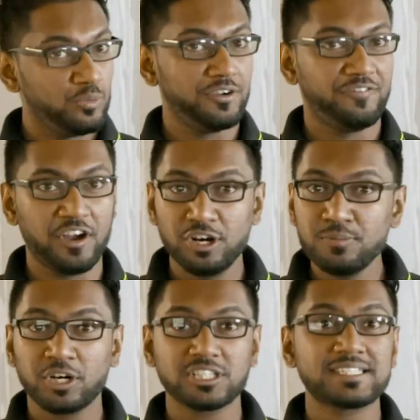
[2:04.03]
We're
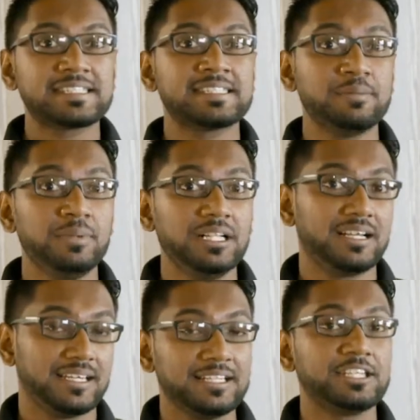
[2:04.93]
very much
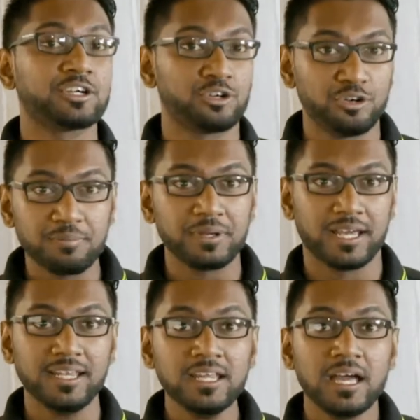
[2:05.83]
similar in the
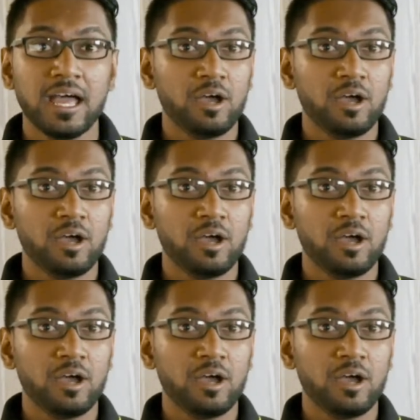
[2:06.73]
Caribbean.